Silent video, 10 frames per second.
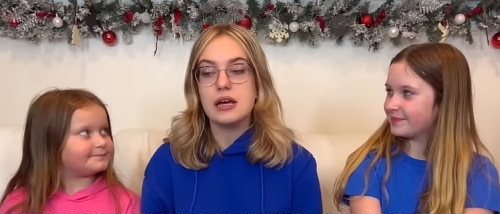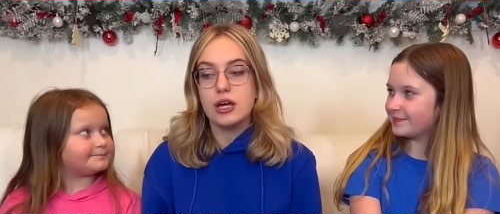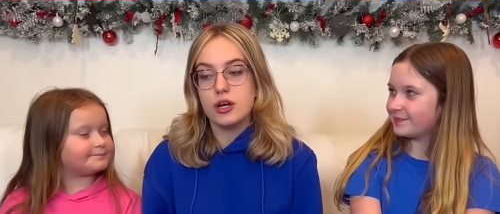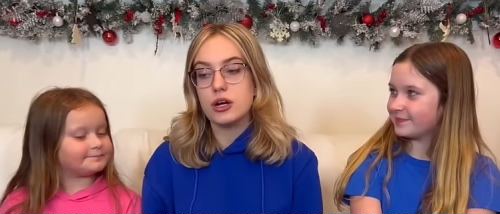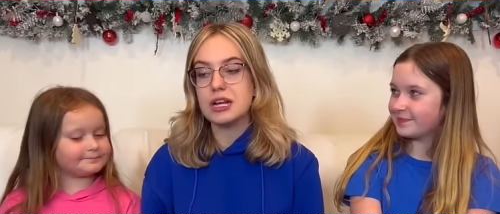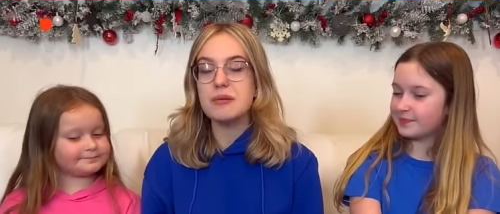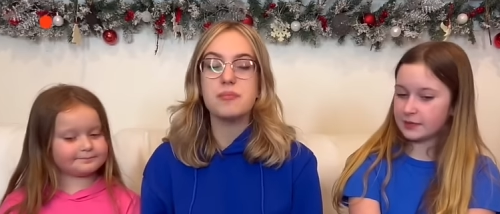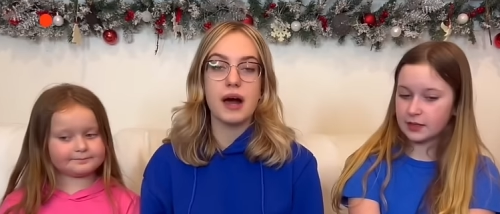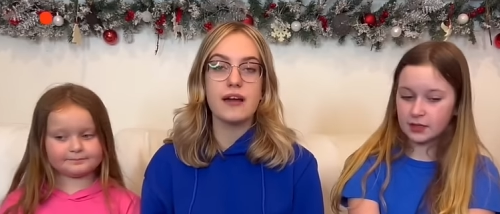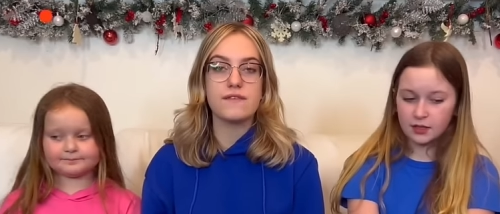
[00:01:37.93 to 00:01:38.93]
Speaker 1: you're going to be
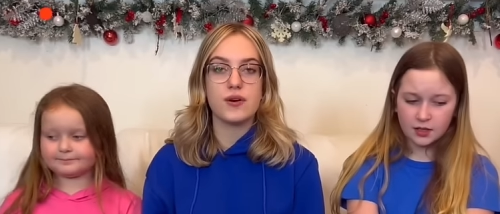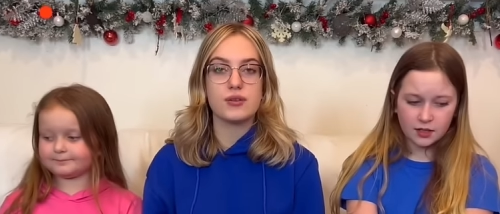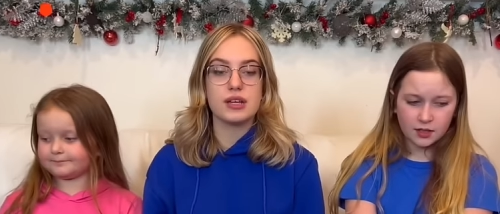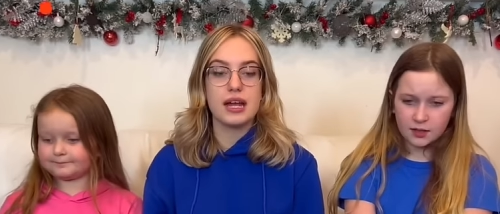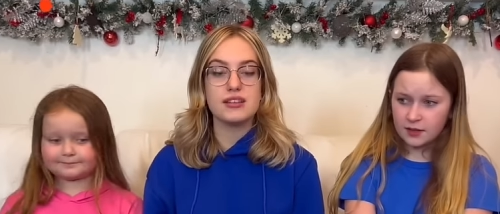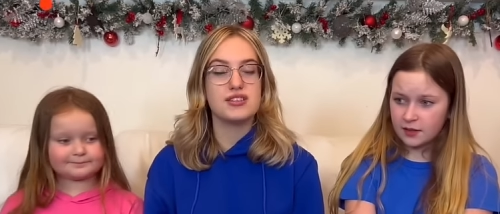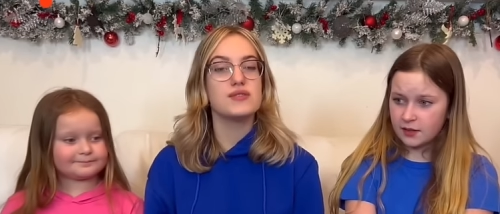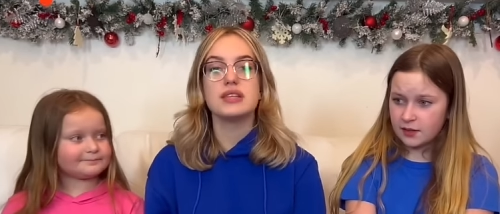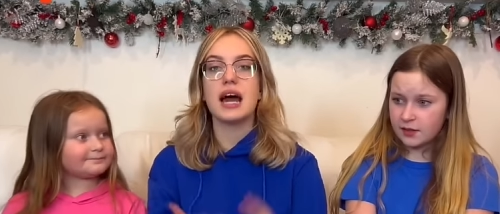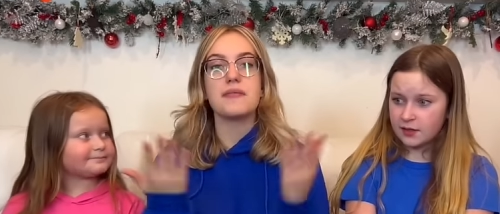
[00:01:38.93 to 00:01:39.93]
blindfolded and choose
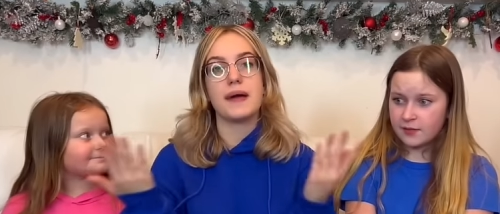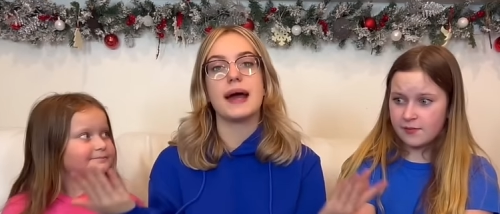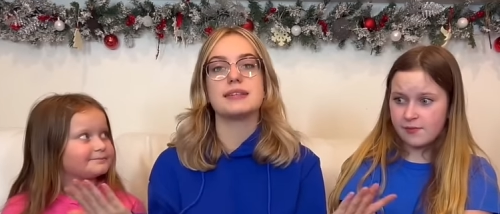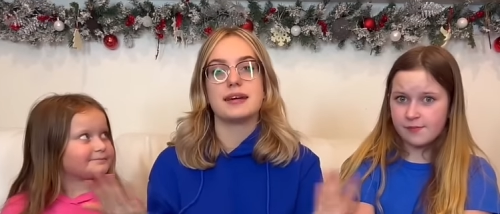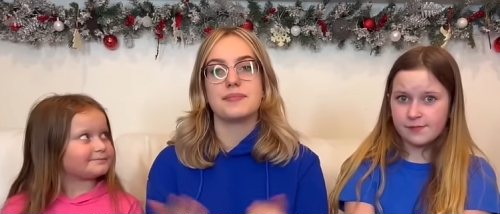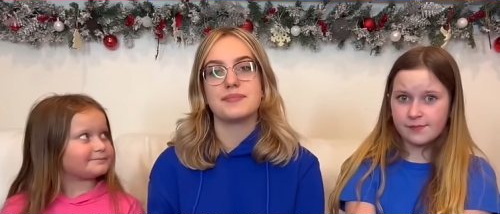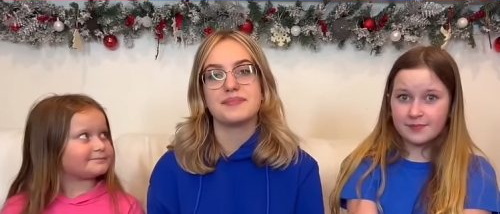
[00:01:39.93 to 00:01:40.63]
at random.